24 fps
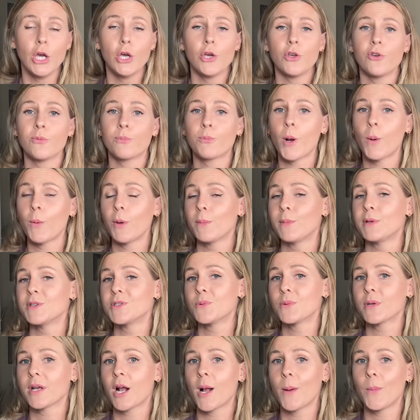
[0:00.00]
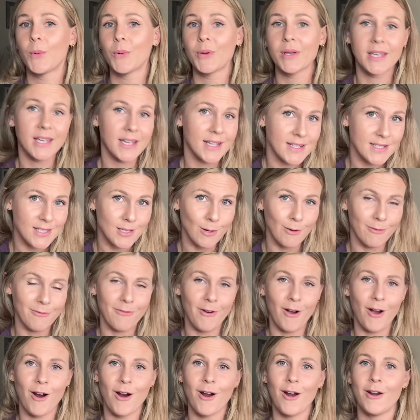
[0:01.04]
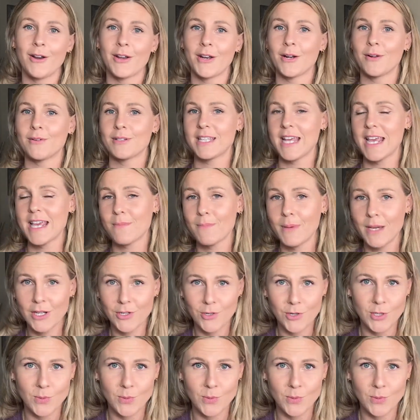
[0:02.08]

You've probably been doing a couple gigs so far, take pictures